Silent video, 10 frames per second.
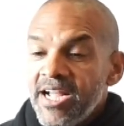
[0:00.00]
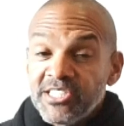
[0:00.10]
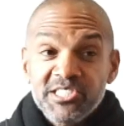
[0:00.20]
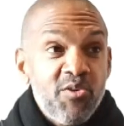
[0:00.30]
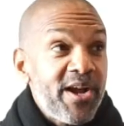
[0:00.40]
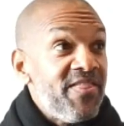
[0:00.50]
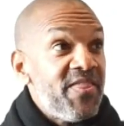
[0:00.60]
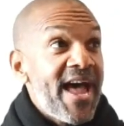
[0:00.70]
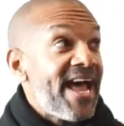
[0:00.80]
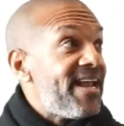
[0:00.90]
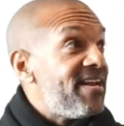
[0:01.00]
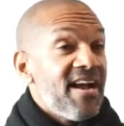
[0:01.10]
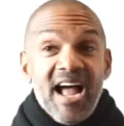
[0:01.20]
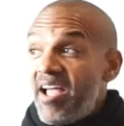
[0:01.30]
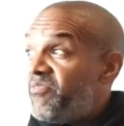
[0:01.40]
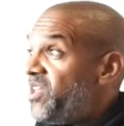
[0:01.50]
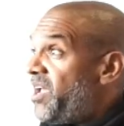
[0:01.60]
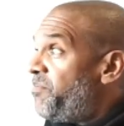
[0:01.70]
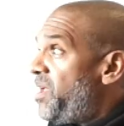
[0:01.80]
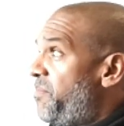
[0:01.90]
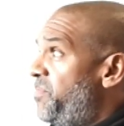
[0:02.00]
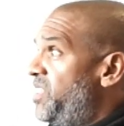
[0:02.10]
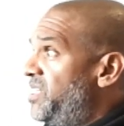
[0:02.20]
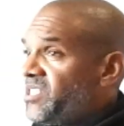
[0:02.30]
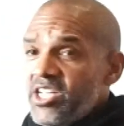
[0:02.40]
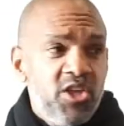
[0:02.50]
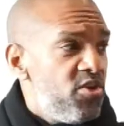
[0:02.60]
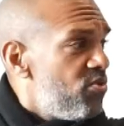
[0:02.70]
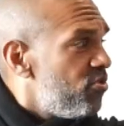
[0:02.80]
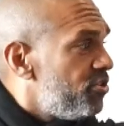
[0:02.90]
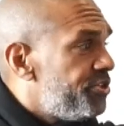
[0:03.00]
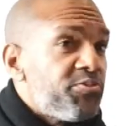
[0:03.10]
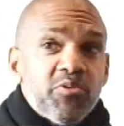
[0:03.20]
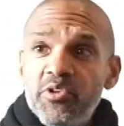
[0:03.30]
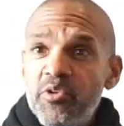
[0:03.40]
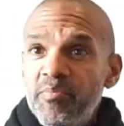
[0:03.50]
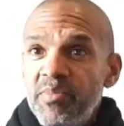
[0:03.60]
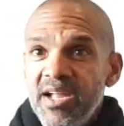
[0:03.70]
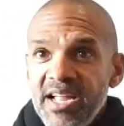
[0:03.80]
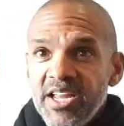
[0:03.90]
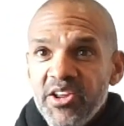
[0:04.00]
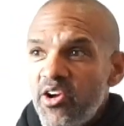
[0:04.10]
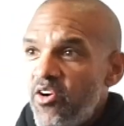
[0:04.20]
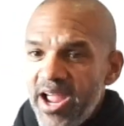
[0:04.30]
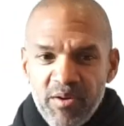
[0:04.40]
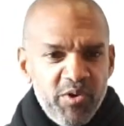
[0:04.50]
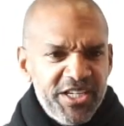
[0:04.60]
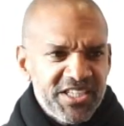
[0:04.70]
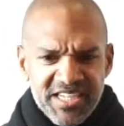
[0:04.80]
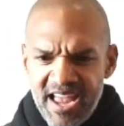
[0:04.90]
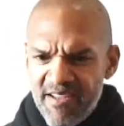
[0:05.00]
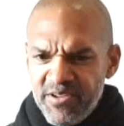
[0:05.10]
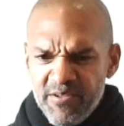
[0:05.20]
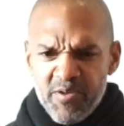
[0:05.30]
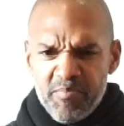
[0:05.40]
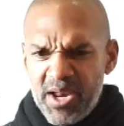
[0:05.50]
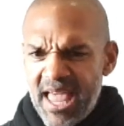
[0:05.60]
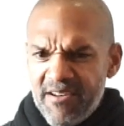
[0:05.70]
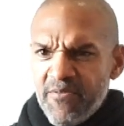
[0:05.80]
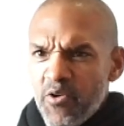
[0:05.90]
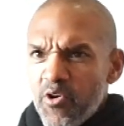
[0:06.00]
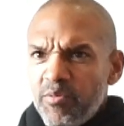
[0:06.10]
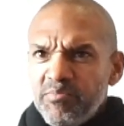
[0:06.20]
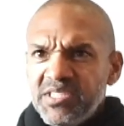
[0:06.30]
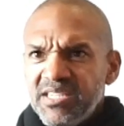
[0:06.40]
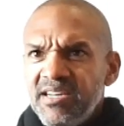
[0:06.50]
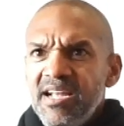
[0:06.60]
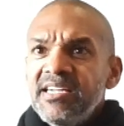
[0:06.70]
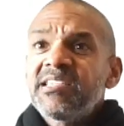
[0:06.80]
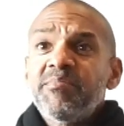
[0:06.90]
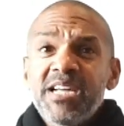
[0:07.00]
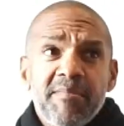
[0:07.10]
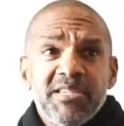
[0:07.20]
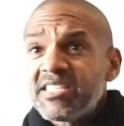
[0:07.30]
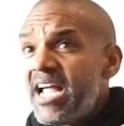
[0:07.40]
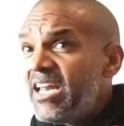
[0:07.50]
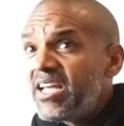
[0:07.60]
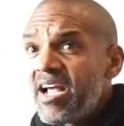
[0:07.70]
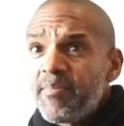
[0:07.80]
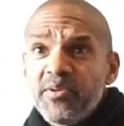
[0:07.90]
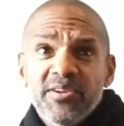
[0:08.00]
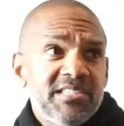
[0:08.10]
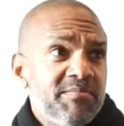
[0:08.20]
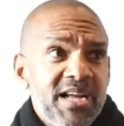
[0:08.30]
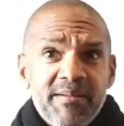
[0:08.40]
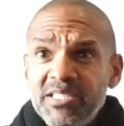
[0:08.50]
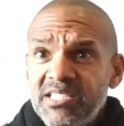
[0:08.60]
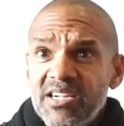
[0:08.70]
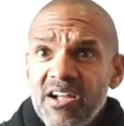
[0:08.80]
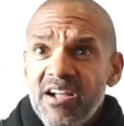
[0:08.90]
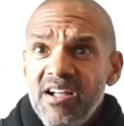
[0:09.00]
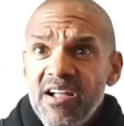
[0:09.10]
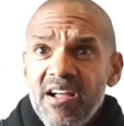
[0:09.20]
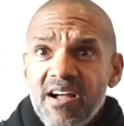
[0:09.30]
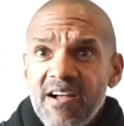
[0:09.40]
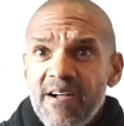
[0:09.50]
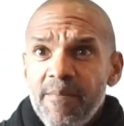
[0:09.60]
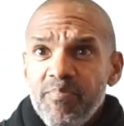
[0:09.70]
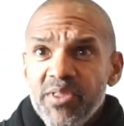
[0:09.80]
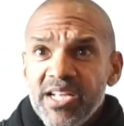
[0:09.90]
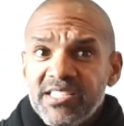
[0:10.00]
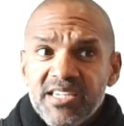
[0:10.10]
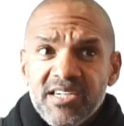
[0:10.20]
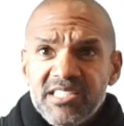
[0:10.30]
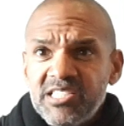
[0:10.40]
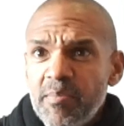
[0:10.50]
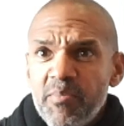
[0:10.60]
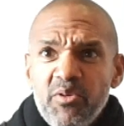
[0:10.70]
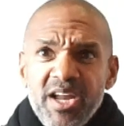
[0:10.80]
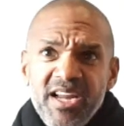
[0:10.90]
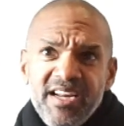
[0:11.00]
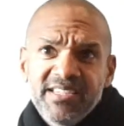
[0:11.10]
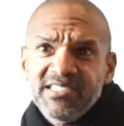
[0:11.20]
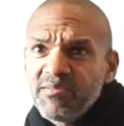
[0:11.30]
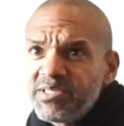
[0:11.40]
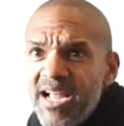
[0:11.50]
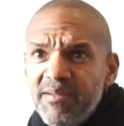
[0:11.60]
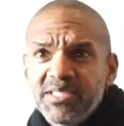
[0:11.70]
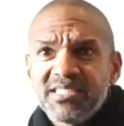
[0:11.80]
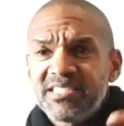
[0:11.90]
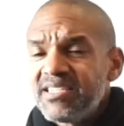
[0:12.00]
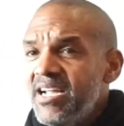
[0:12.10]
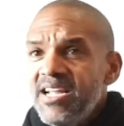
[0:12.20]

so in that, in this huge room, you know, and we just have different platforms, and sometimes it's a helicopter, and sometimes it's a submarine, and sometimes it's